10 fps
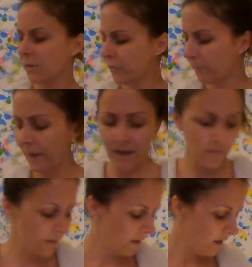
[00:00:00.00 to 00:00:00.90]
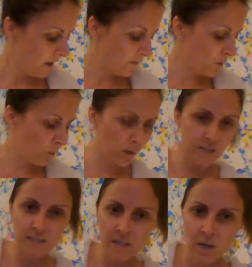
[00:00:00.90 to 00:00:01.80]
For math, of
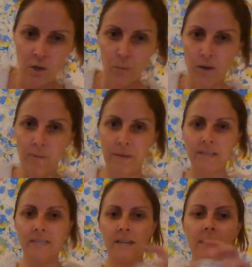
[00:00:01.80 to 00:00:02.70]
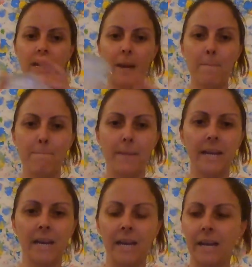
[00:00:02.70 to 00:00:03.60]
course, we're going to be studying
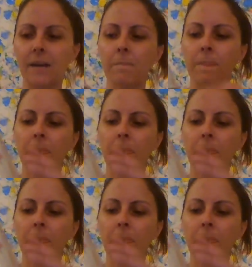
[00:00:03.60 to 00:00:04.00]
money.